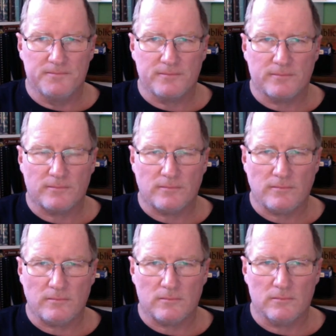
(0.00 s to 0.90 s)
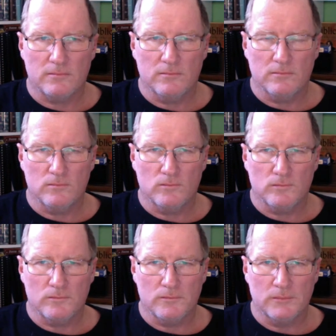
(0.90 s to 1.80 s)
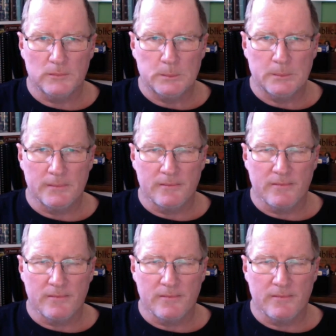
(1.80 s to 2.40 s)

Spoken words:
Nobody speaks.